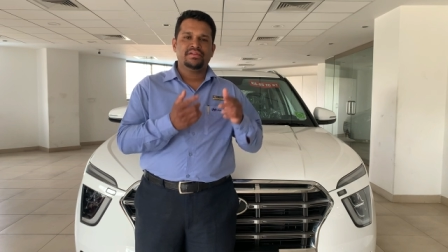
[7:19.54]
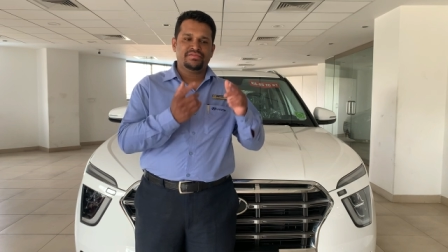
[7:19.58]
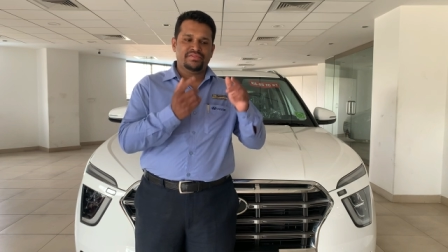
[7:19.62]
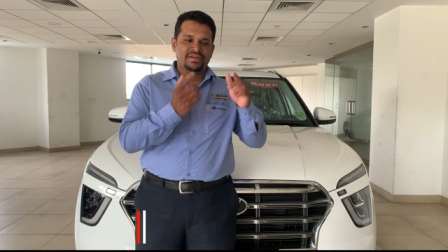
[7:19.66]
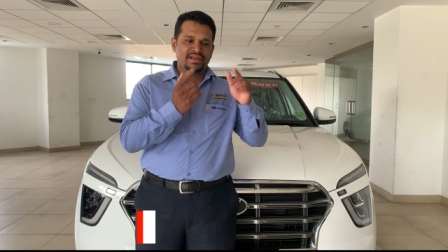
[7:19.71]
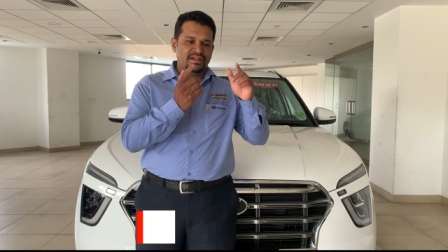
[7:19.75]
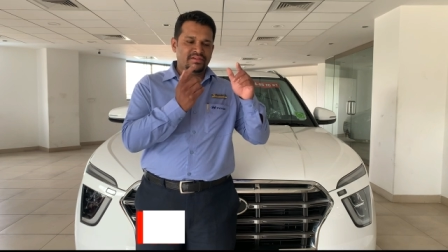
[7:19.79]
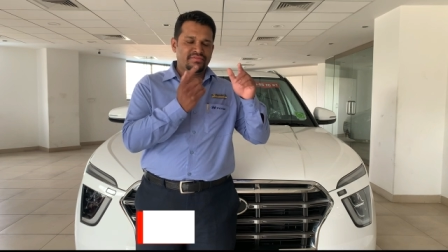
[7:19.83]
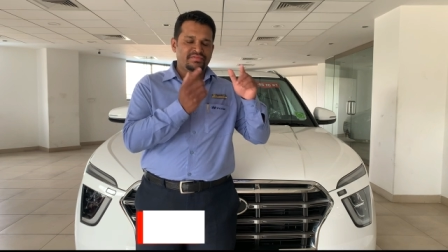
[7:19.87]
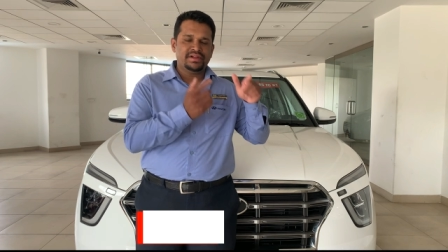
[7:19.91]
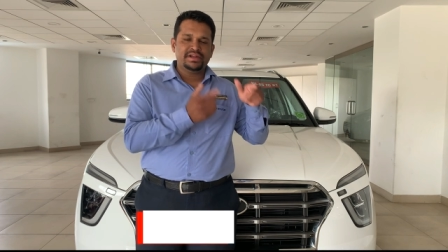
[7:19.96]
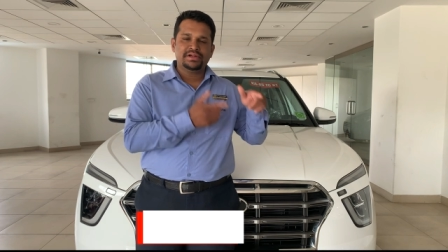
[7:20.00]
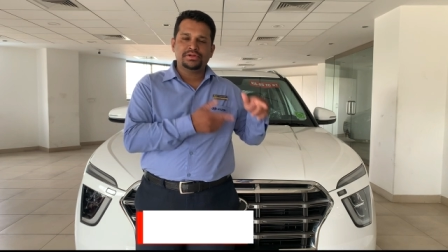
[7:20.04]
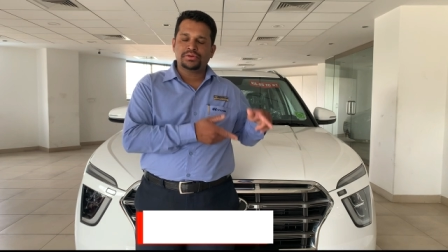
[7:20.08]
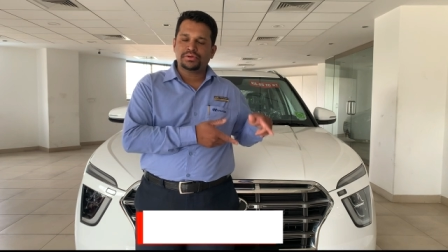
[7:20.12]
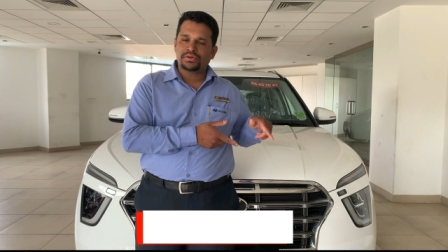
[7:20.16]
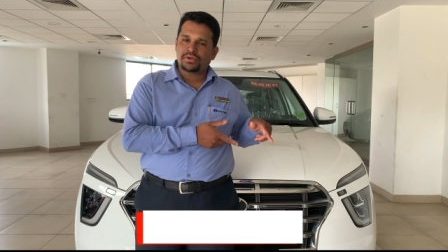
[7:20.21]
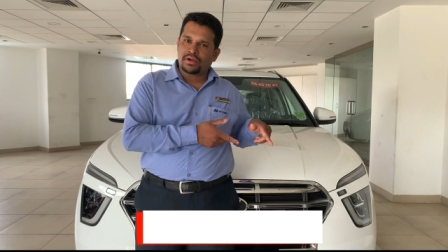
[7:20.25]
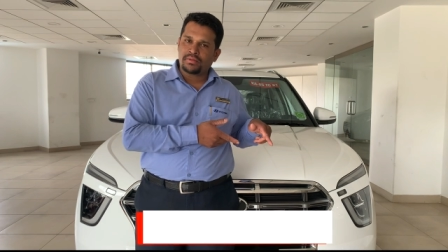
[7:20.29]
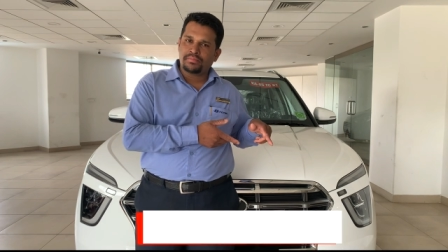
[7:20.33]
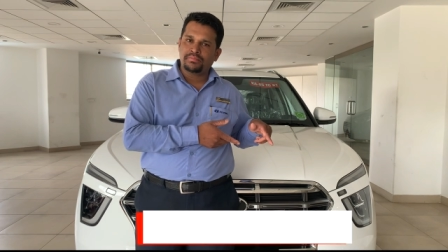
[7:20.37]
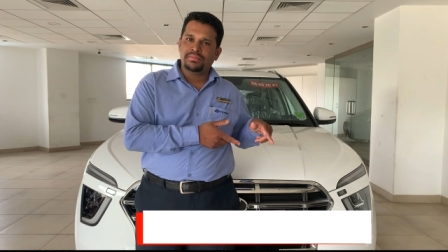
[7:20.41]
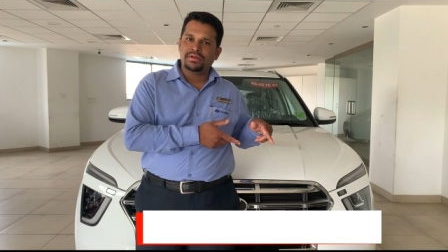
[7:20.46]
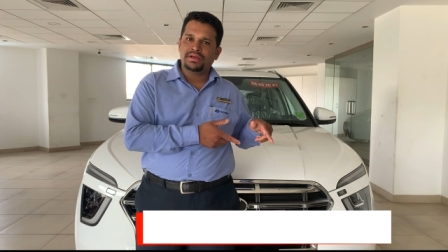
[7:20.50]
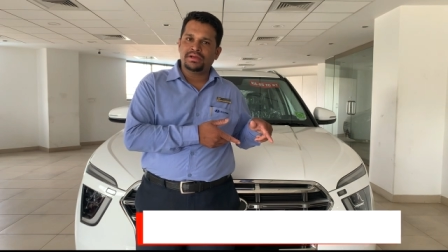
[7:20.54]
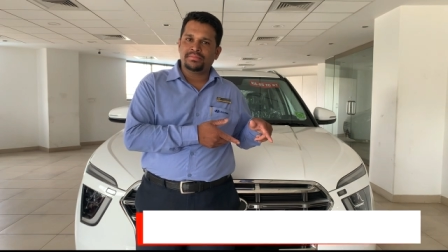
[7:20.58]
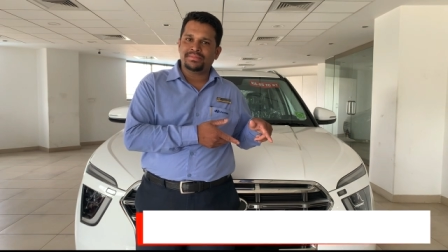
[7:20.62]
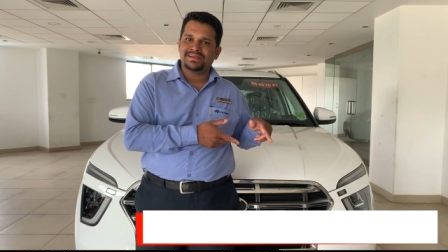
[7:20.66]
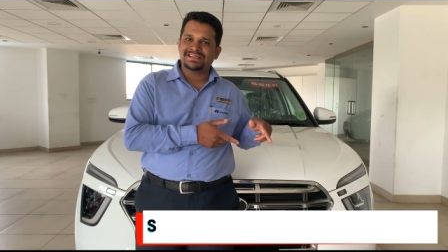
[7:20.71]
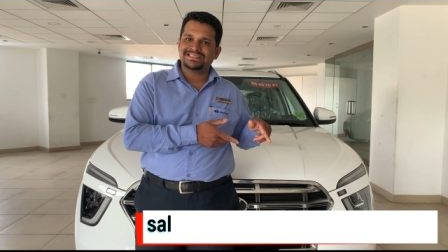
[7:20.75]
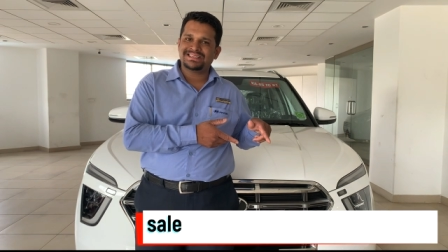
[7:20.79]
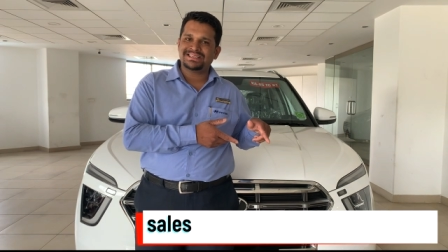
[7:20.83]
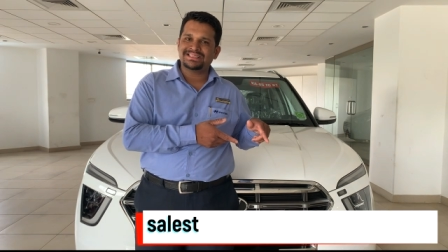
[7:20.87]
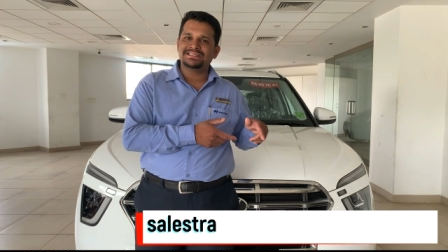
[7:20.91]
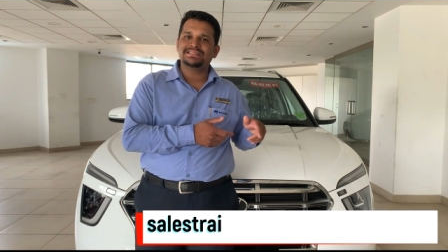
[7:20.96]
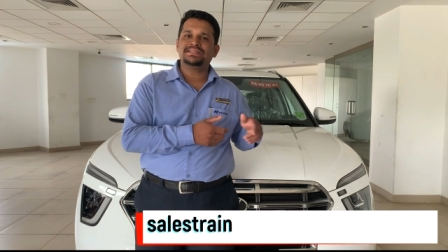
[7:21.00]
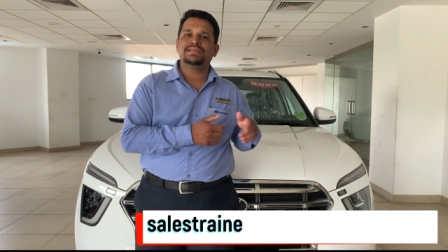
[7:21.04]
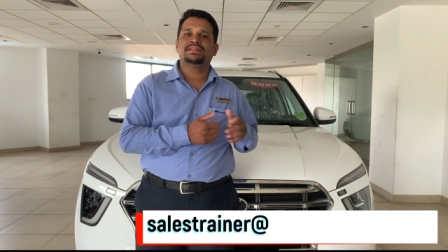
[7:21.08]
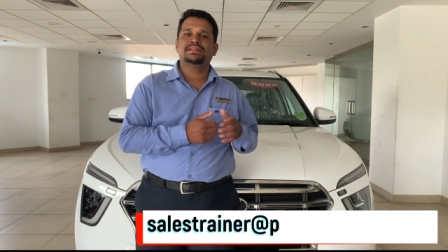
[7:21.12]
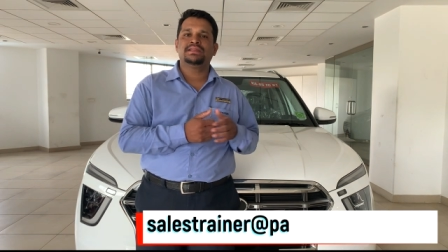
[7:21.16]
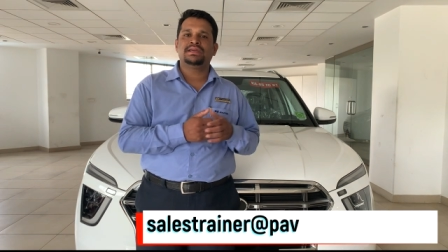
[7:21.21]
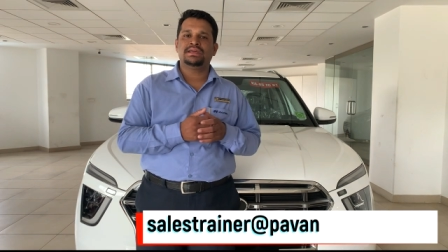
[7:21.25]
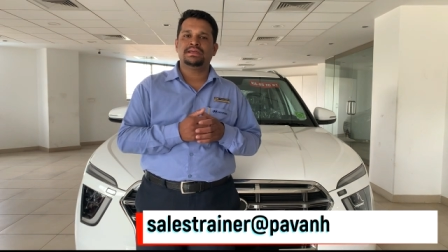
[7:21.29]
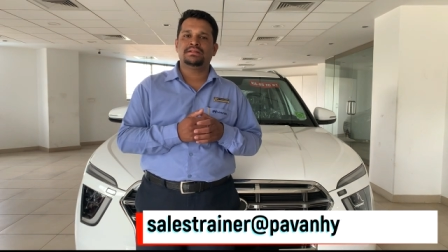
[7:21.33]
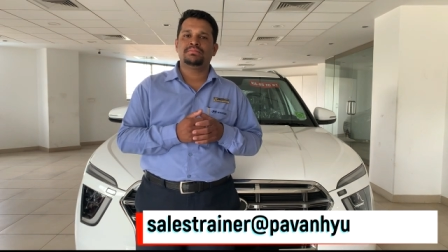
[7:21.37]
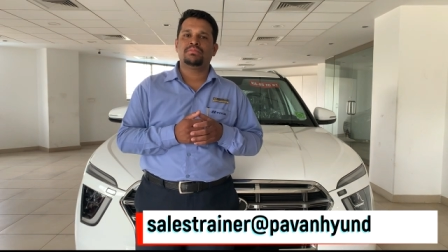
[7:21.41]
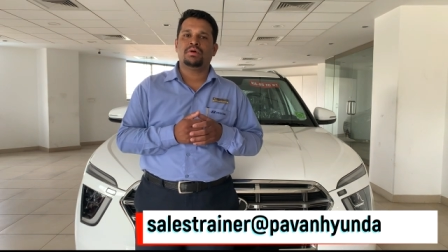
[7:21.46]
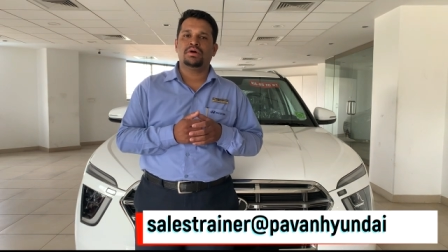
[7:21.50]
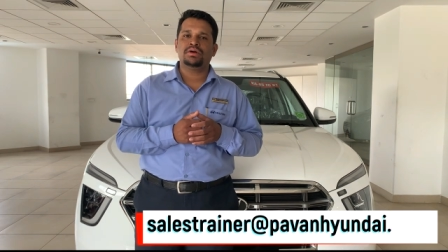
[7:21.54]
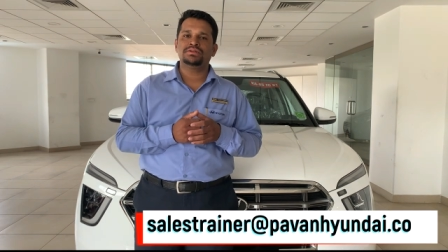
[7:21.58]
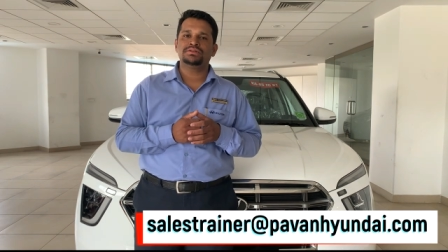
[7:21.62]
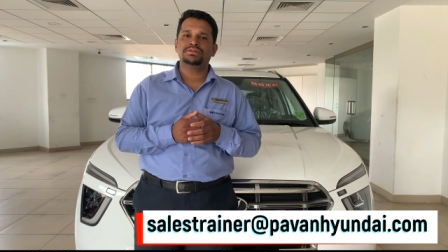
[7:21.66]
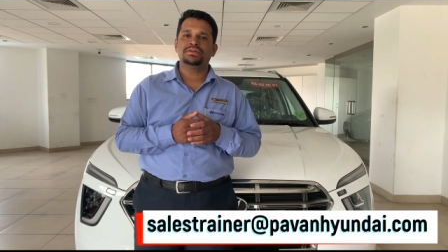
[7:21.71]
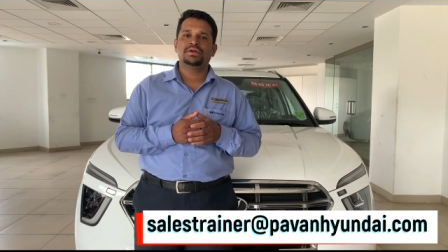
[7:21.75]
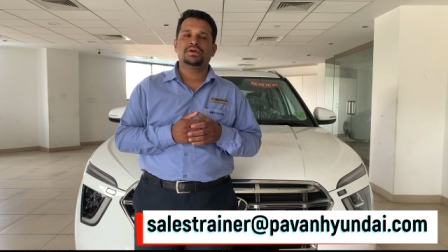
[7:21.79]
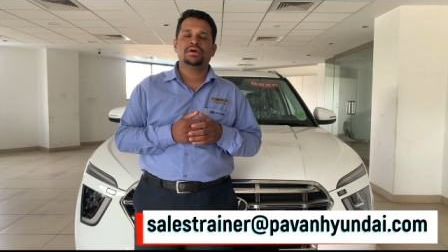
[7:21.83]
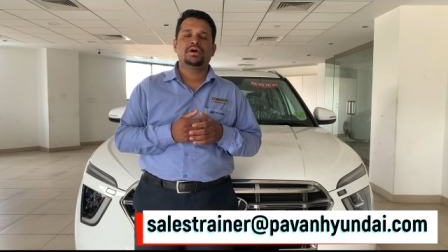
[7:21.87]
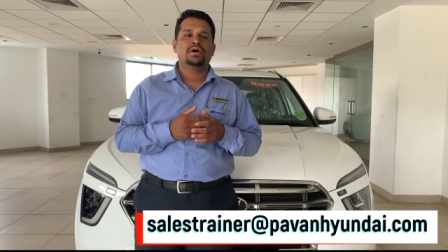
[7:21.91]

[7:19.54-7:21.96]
feel free to drop me a message in the inbox